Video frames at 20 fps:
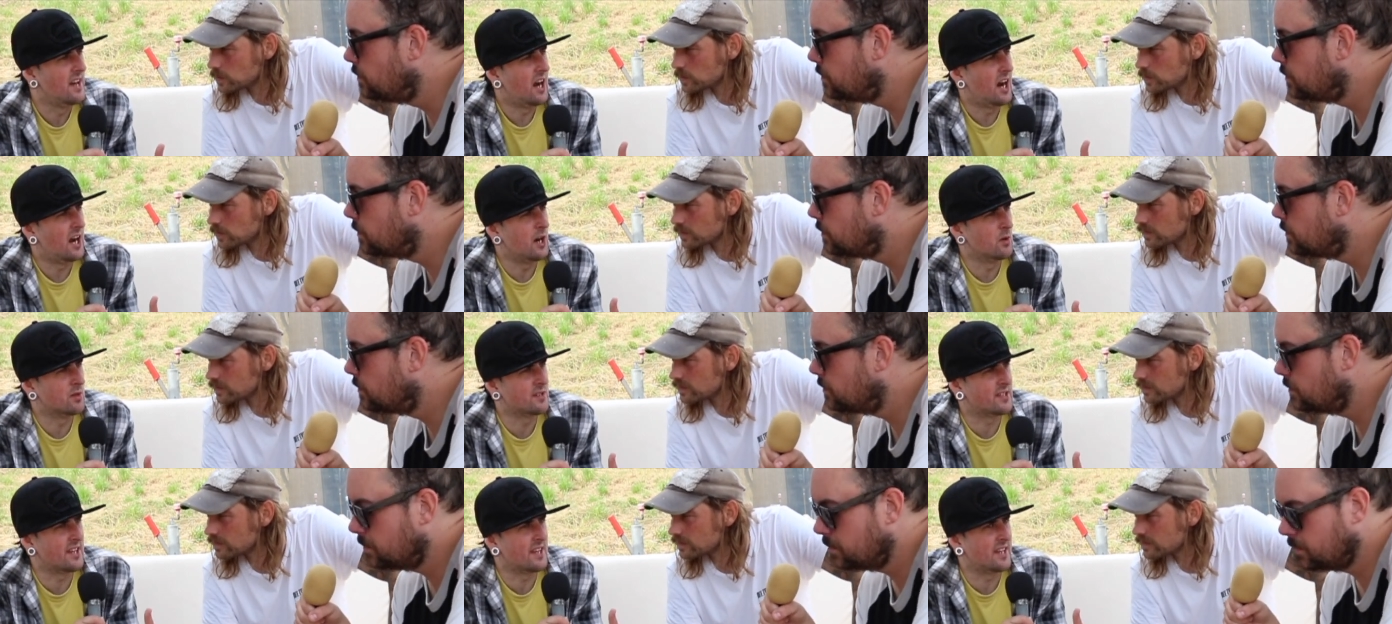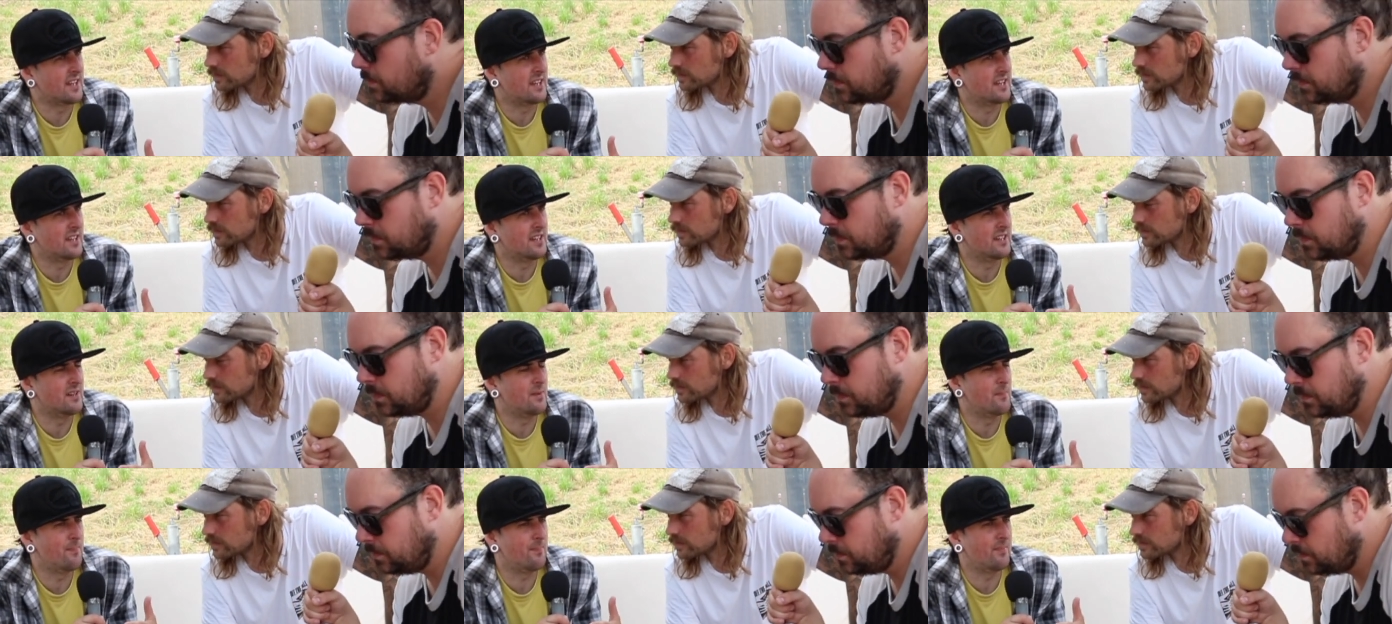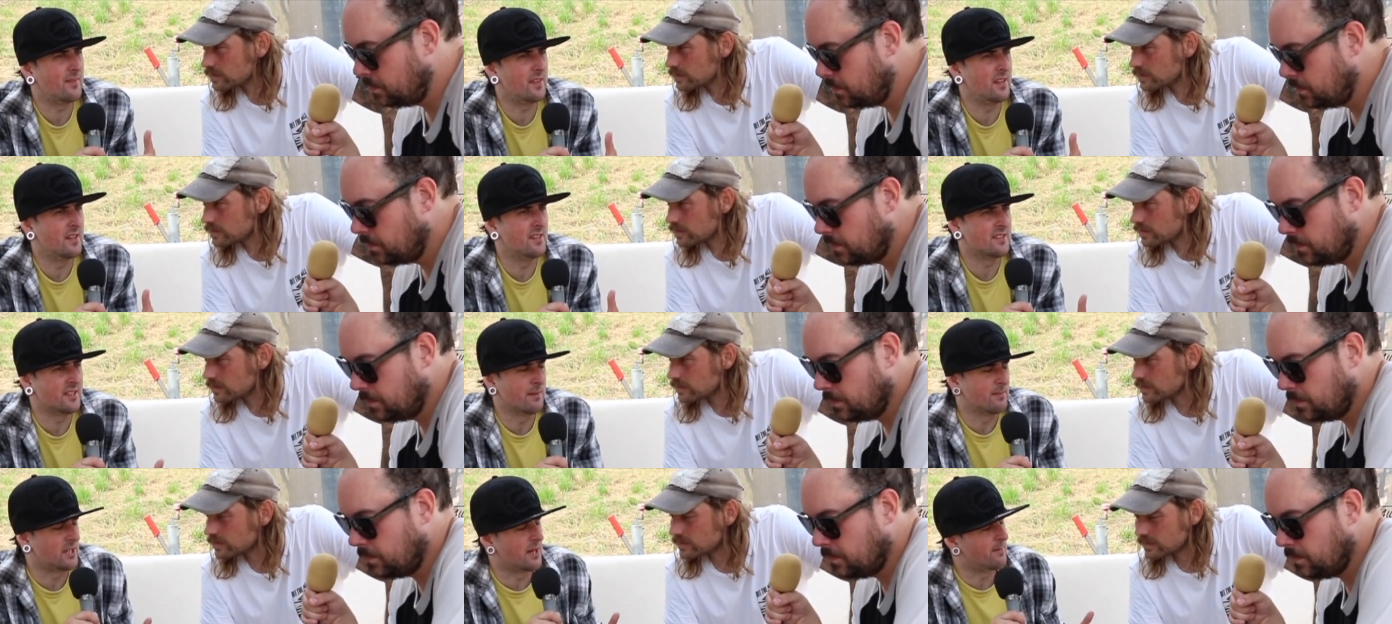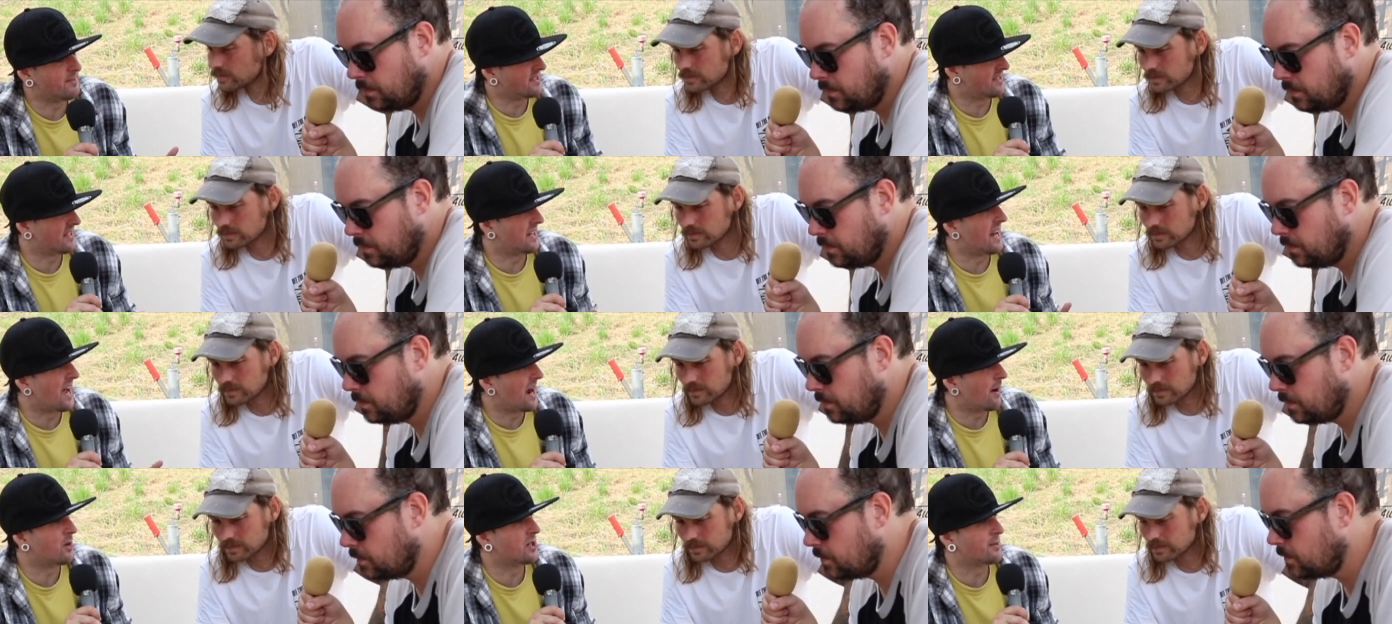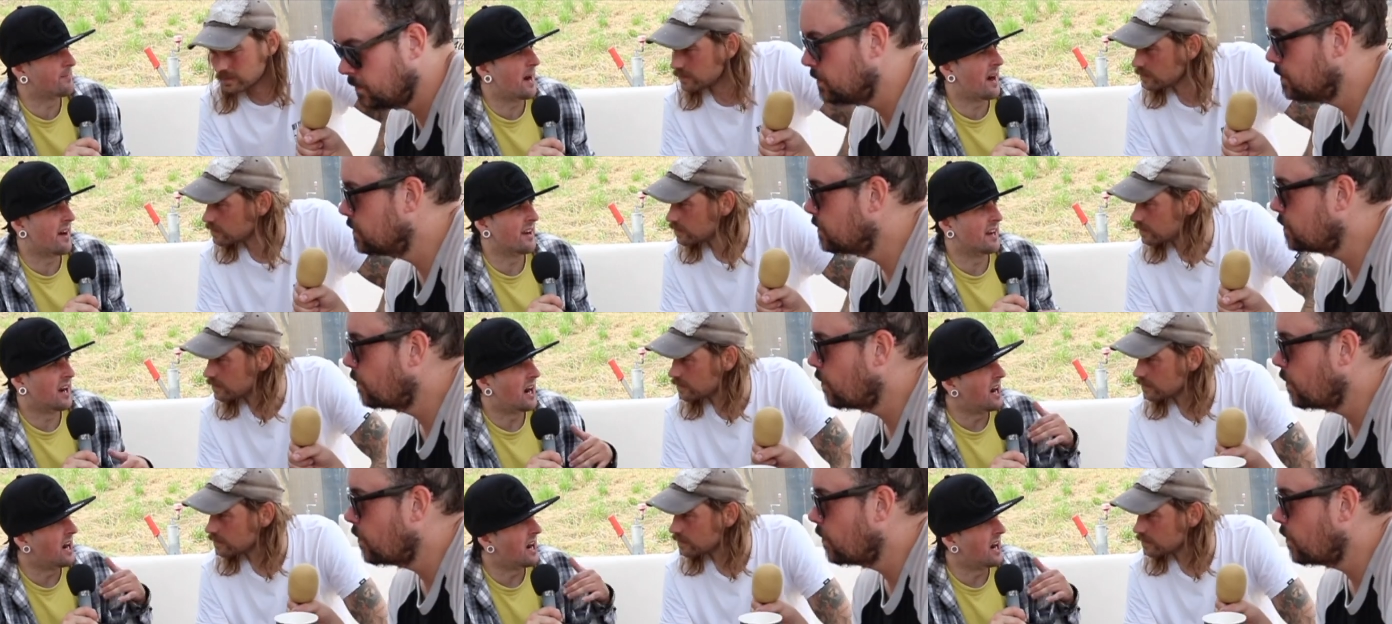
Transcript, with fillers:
Speaker 1: I always think sometimes there's a language barrier.